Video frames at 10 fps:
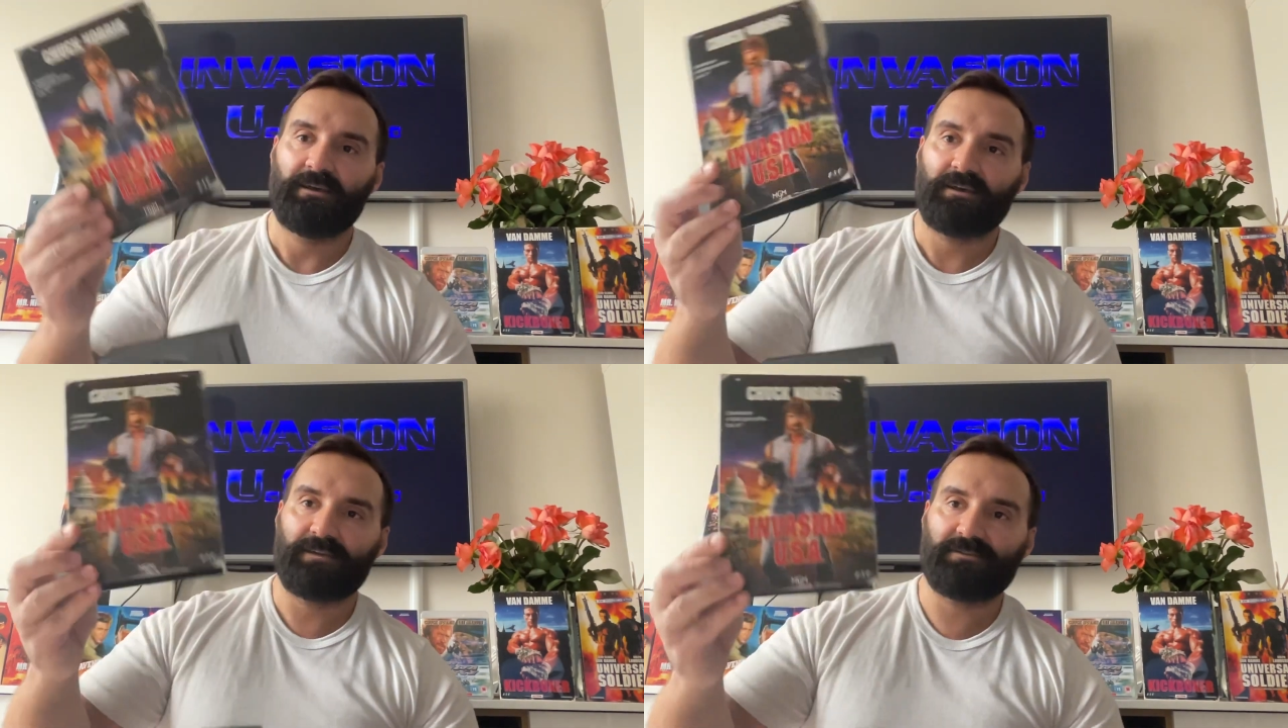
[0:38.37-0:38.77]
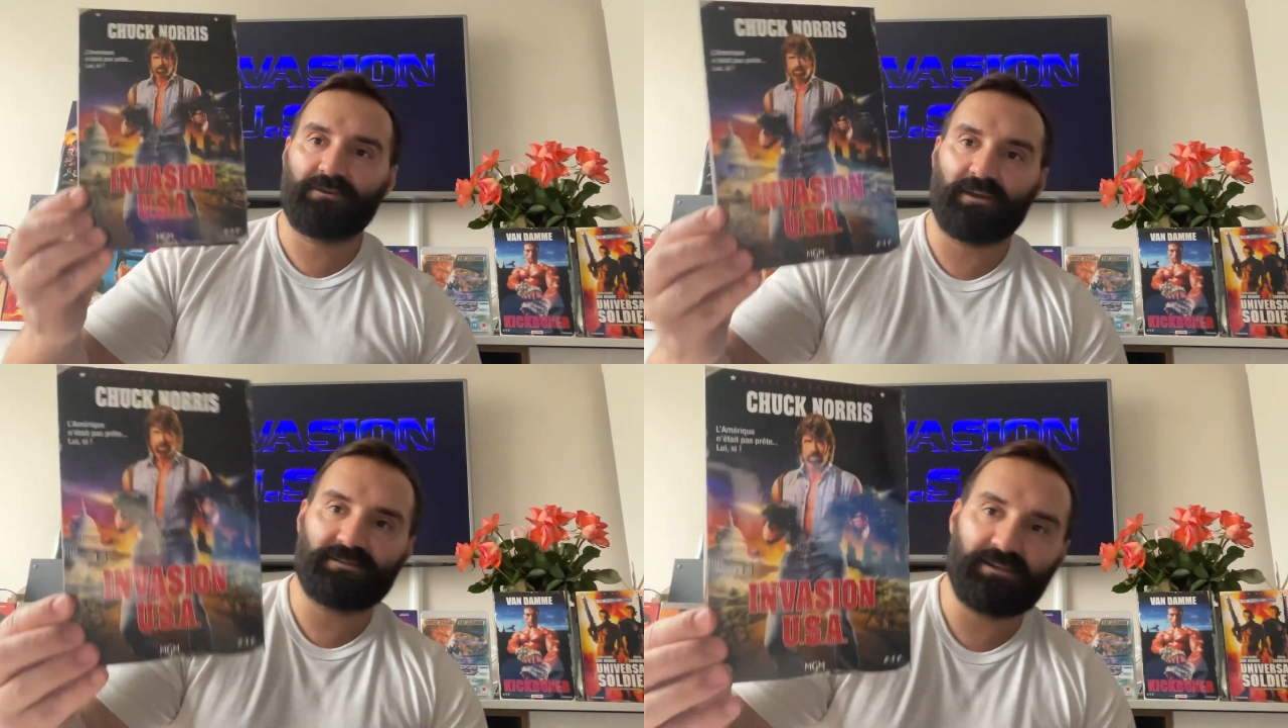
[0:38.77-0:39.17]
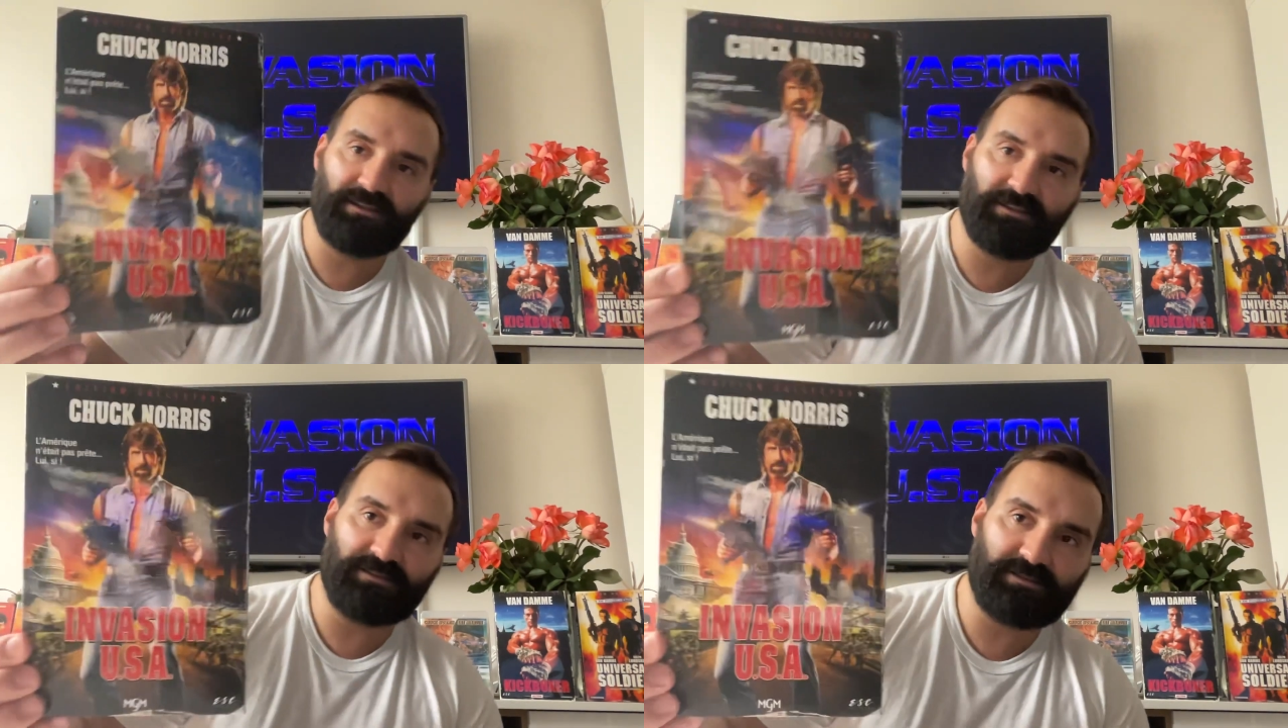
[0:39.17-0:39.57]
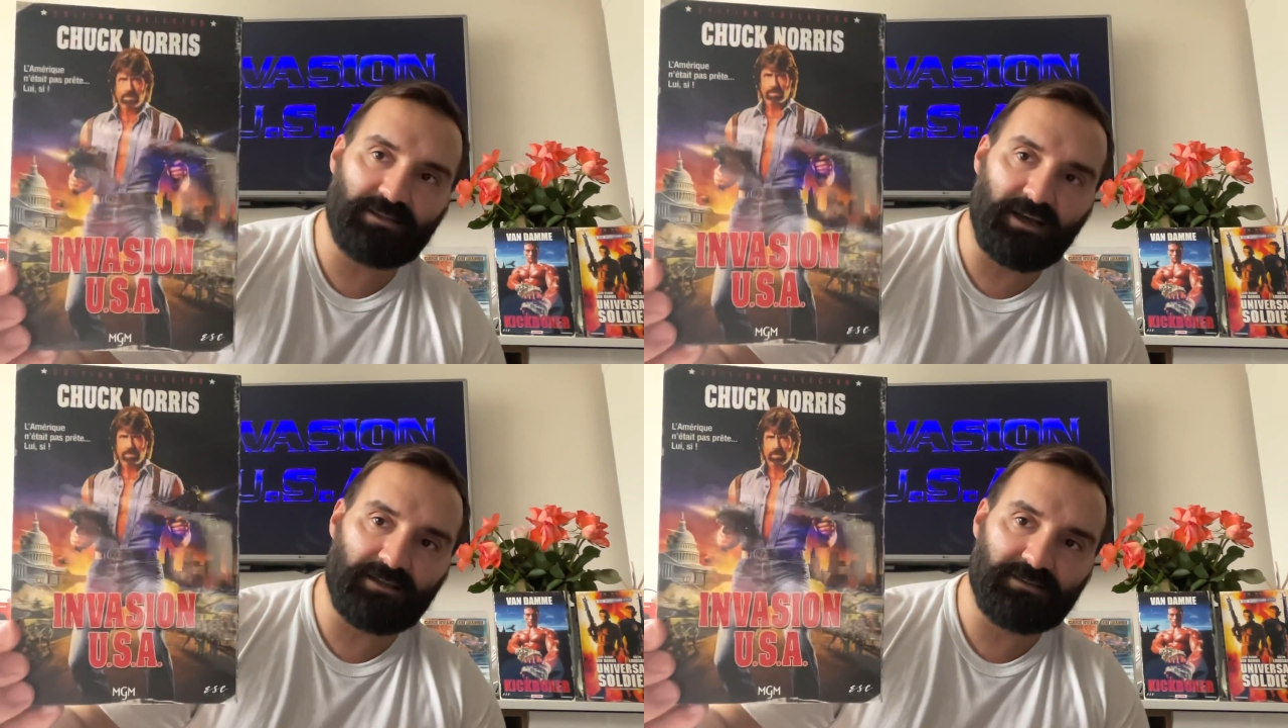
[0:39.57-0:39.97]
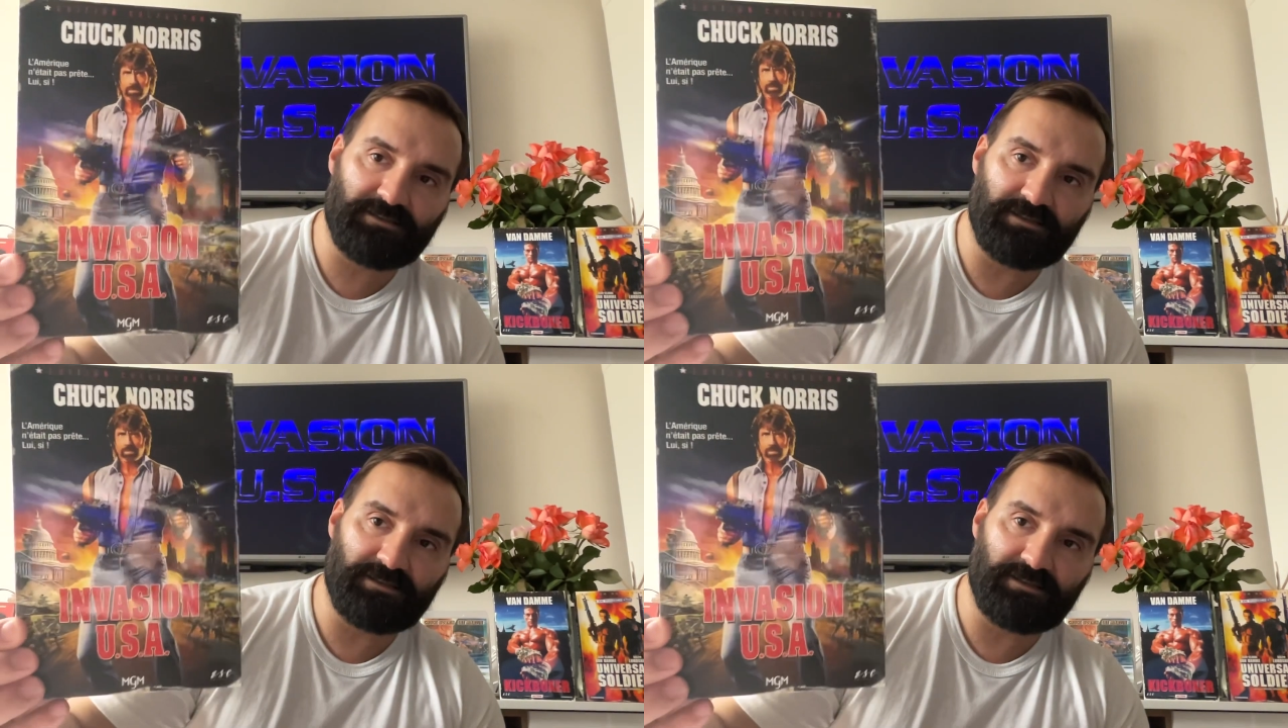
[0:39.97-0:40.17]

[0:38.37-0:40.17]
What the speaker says: As you can see, this nice